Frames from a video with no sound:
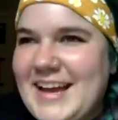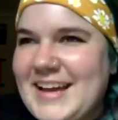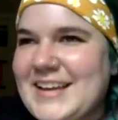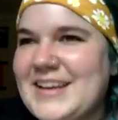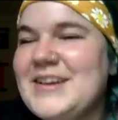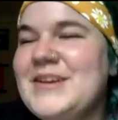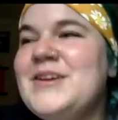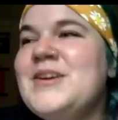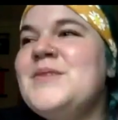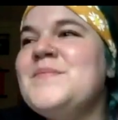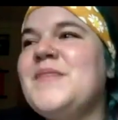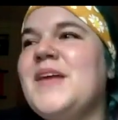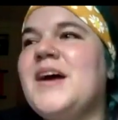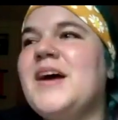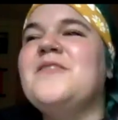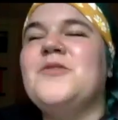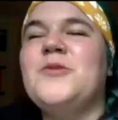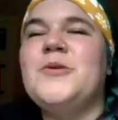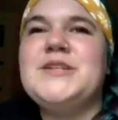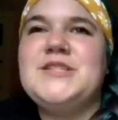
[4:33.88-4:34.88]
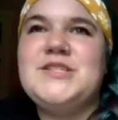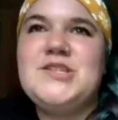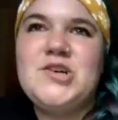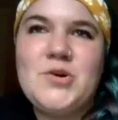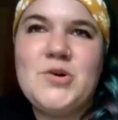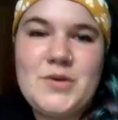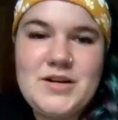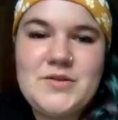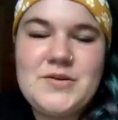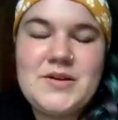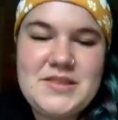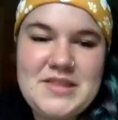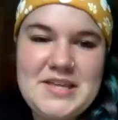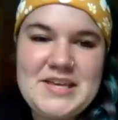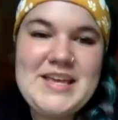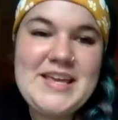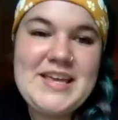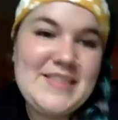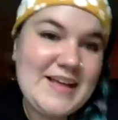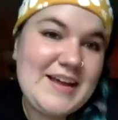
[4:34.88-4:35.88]
like, of course, you go into it
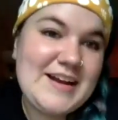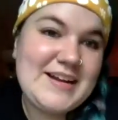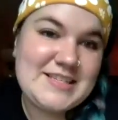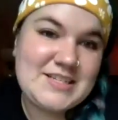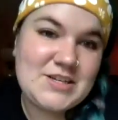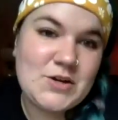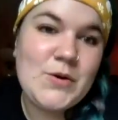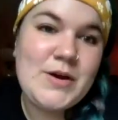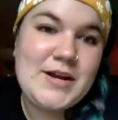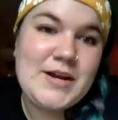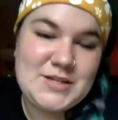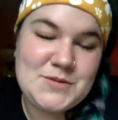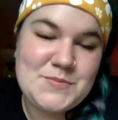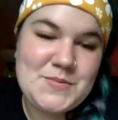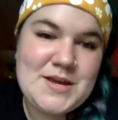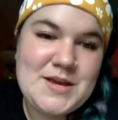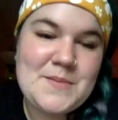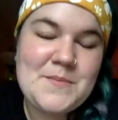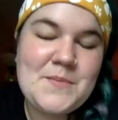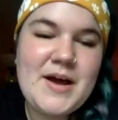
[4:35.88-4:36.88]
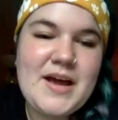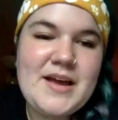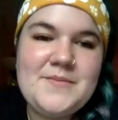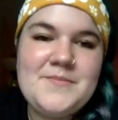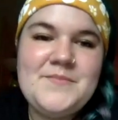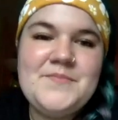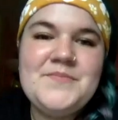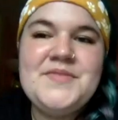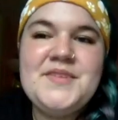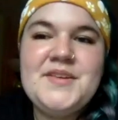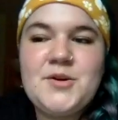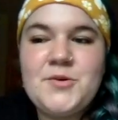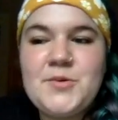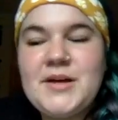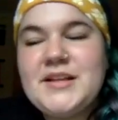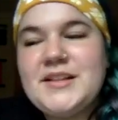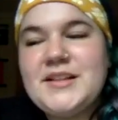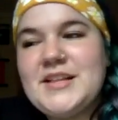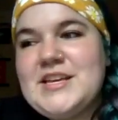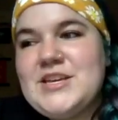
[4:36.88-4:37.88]
thinking that it's going to be, but
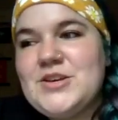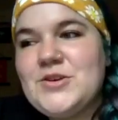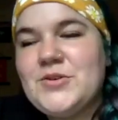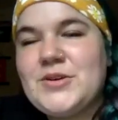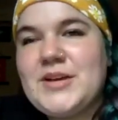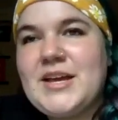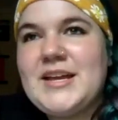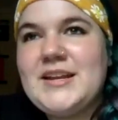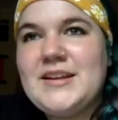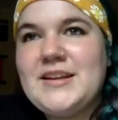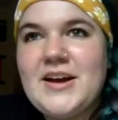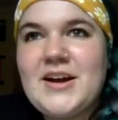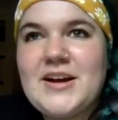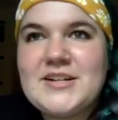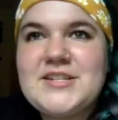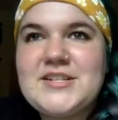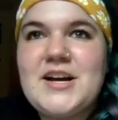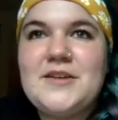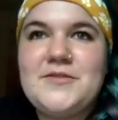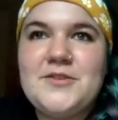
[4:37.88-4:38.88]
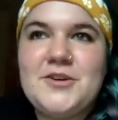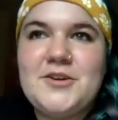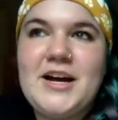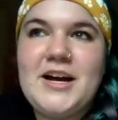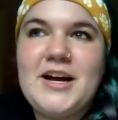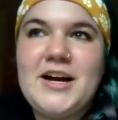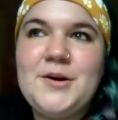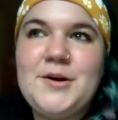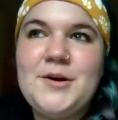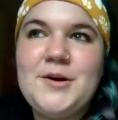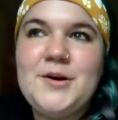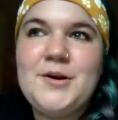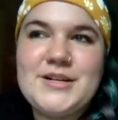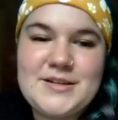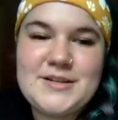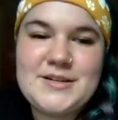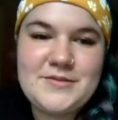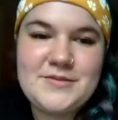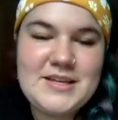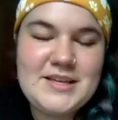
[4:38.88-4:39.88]
quickly you'll get knocked off your high
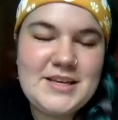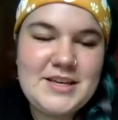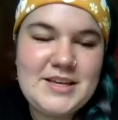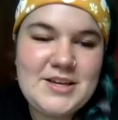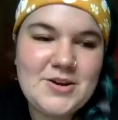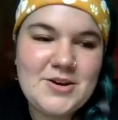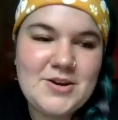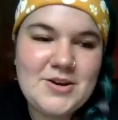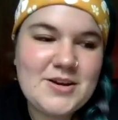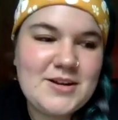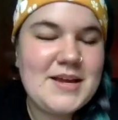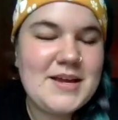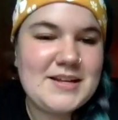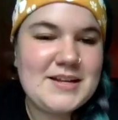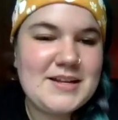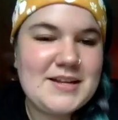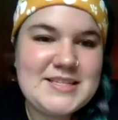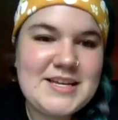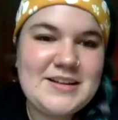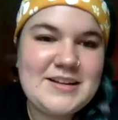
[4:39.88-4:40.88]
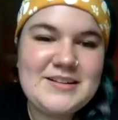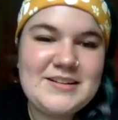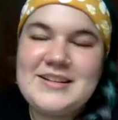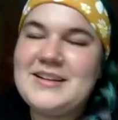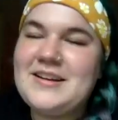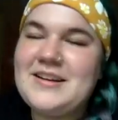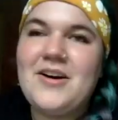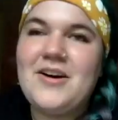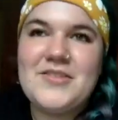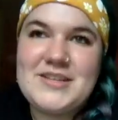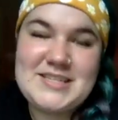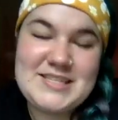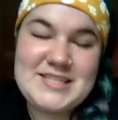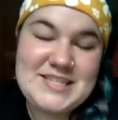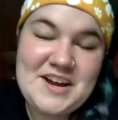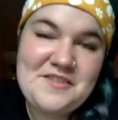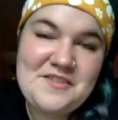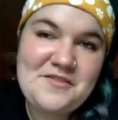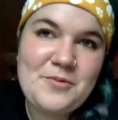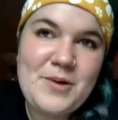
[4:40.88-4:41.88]
horse of thinking you're going to make and sell and all this
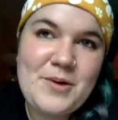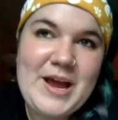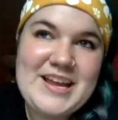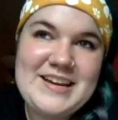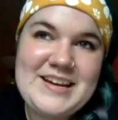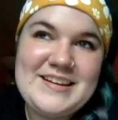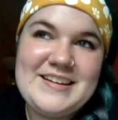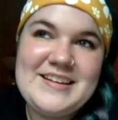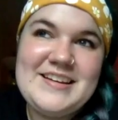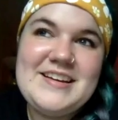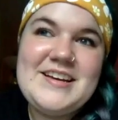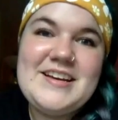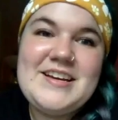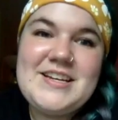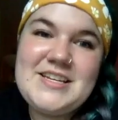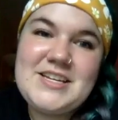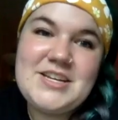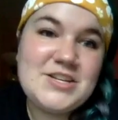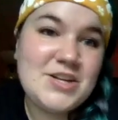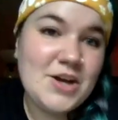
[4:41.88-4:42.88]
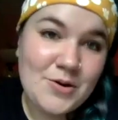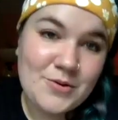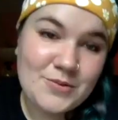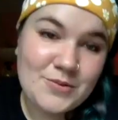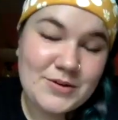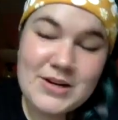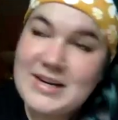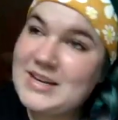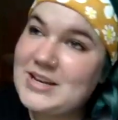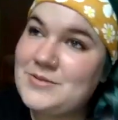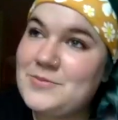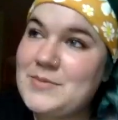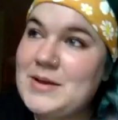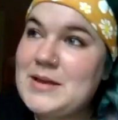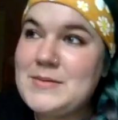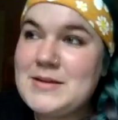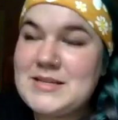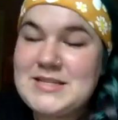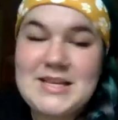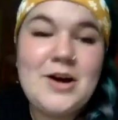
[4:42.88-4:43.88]
stuff when you don't, and you
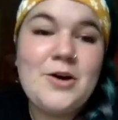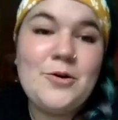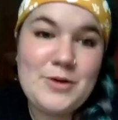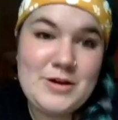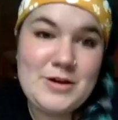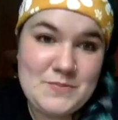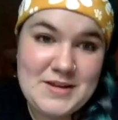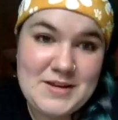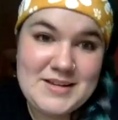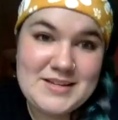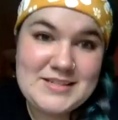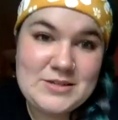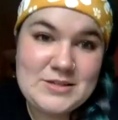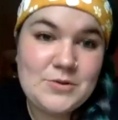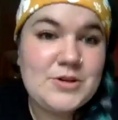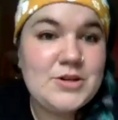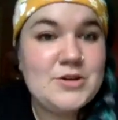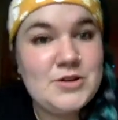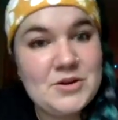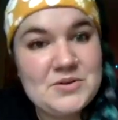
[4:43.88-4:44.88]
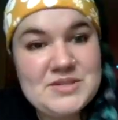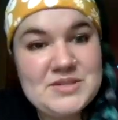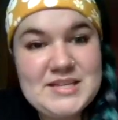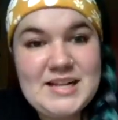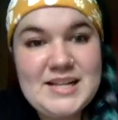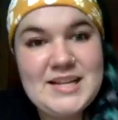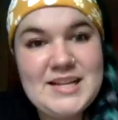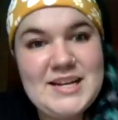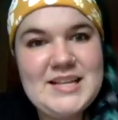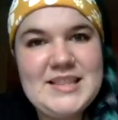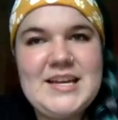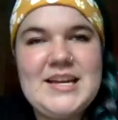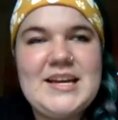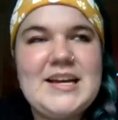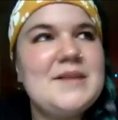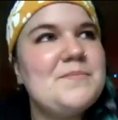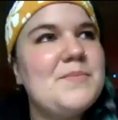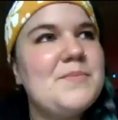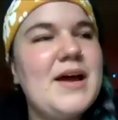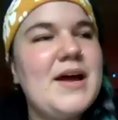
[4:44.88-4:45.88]
maybe sell one piece or you don't sell anything.
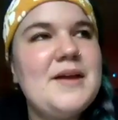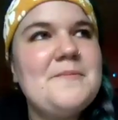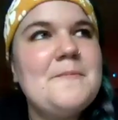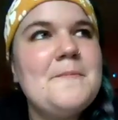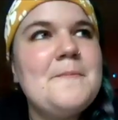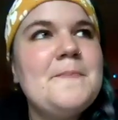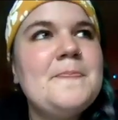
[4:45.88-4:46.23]
Mm-hmm. But